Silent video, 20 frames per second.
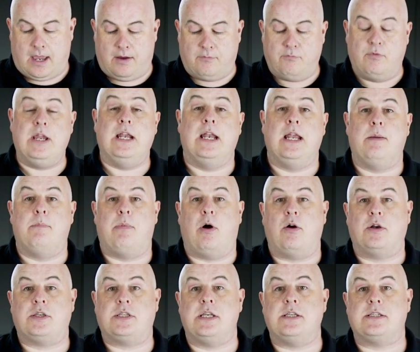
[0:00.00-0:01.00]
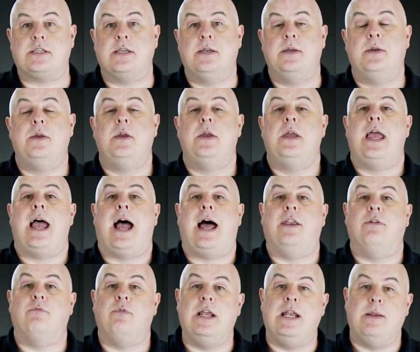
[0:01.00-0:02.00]
reeling boxes.
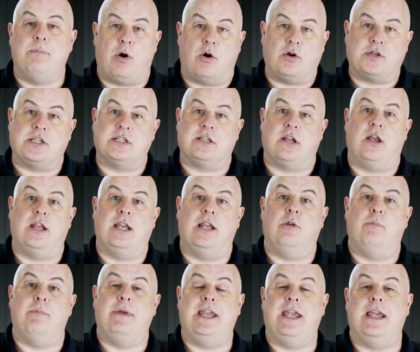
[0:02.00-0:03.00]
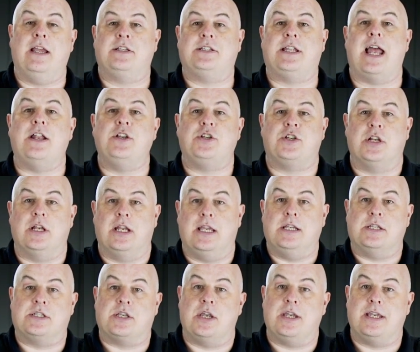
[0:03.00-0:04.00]
And the reeling boxes are like little mini extension
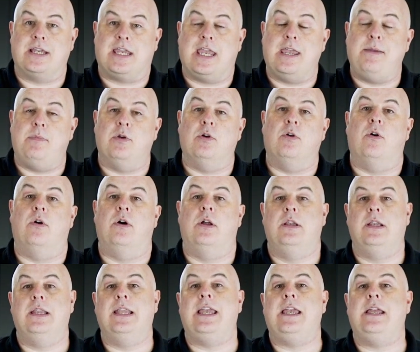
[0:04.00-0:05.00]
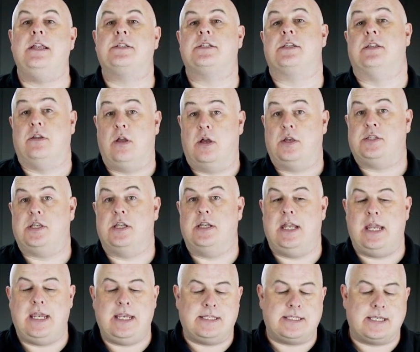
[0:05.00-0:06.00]
leads, so you can keep your leads nice and
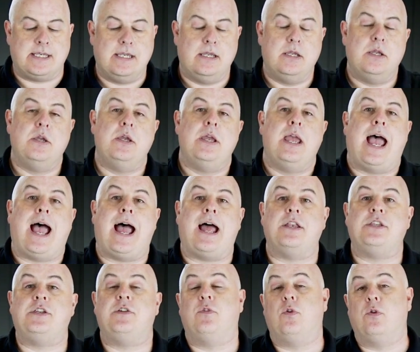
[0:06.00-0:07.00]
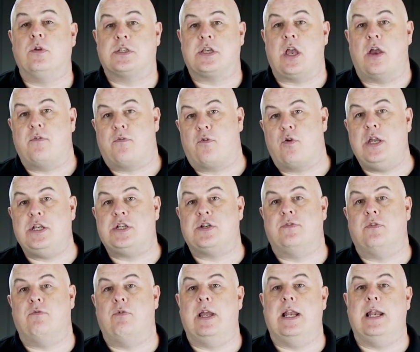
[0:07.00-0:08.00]
neat. And you've also, for each
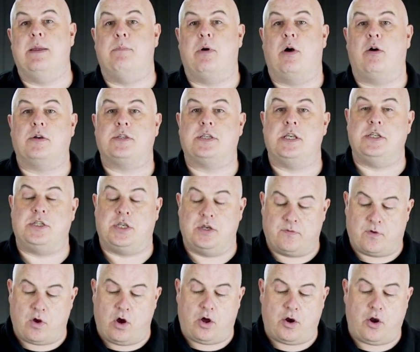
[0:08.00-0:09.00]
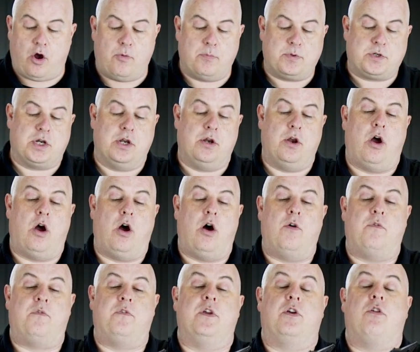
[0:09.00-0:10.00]
of the reeling boxes, you've got an option
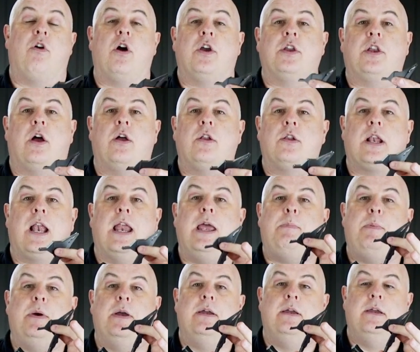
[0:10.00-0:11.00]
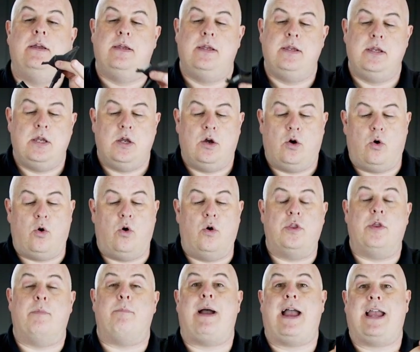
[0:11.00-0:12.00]
of the crocodile clip or
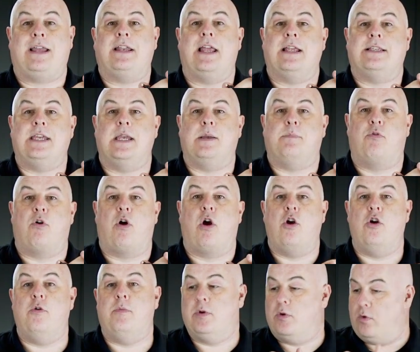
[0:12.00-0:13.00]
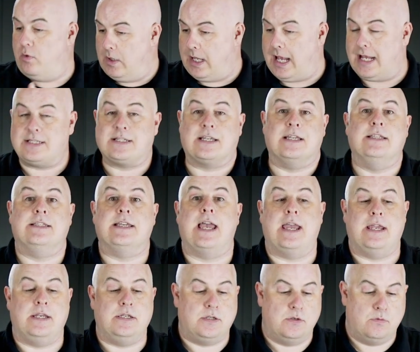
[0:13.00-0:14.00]
the magnetic probe, and all that's
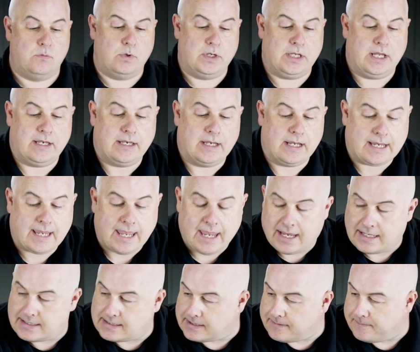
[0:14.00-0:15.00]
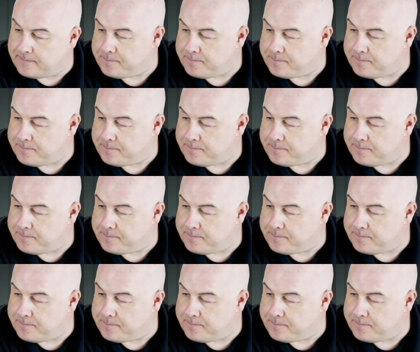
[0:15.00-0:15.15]
contained within the kit.